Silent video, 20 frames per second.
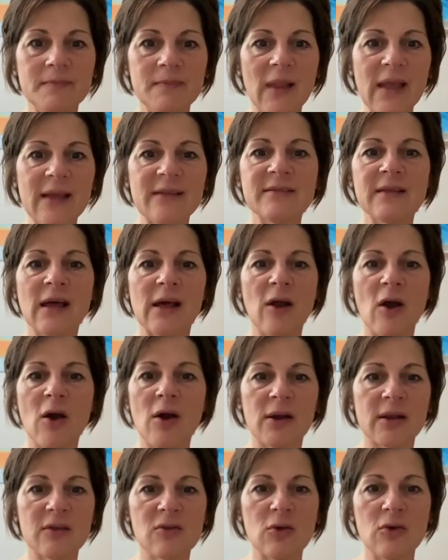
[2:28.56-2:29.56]

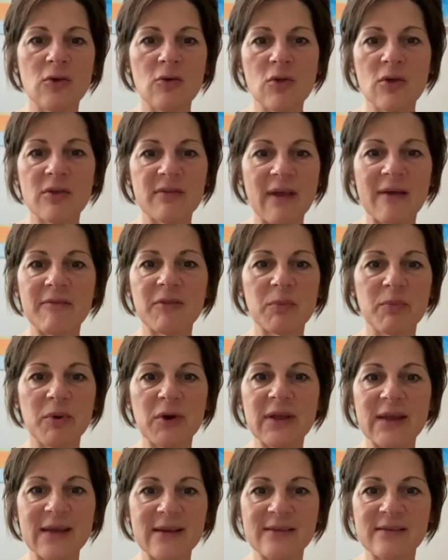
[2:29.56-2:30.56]
hard. You just have to put
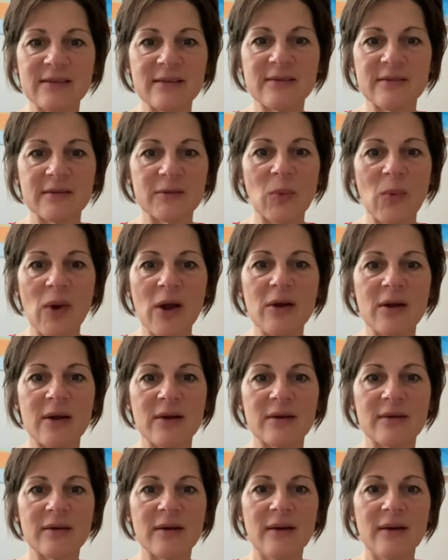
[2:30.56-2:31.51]
in consistent work.